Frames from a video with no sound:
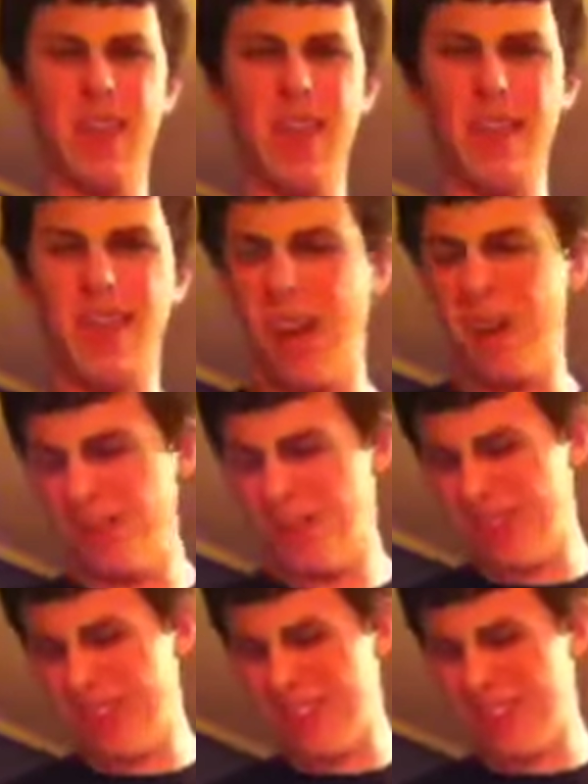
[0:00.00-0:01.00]

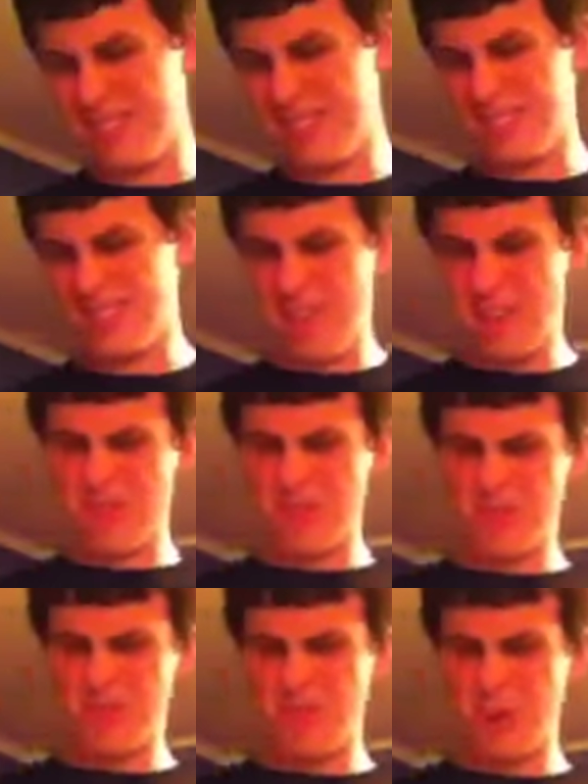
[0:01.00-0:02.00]
10,000 guys to start off the
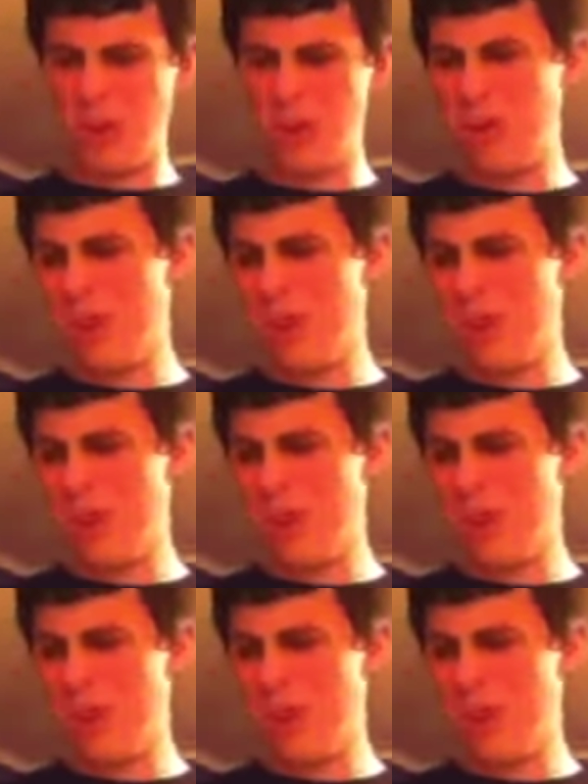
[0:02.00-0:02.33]
show.